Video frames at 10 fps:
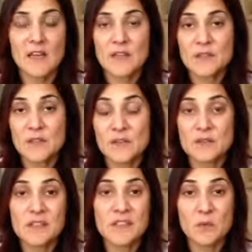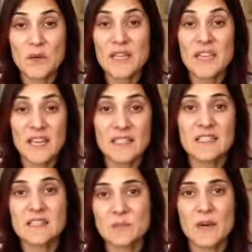So usually the weekend
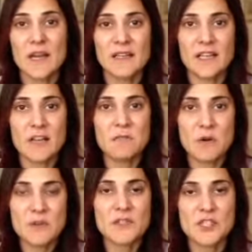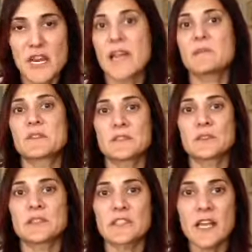is when I'm most jammed
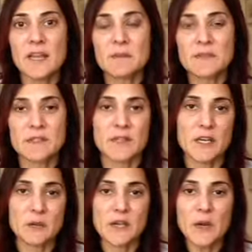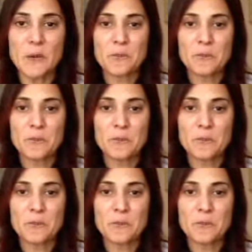for time. So here we go.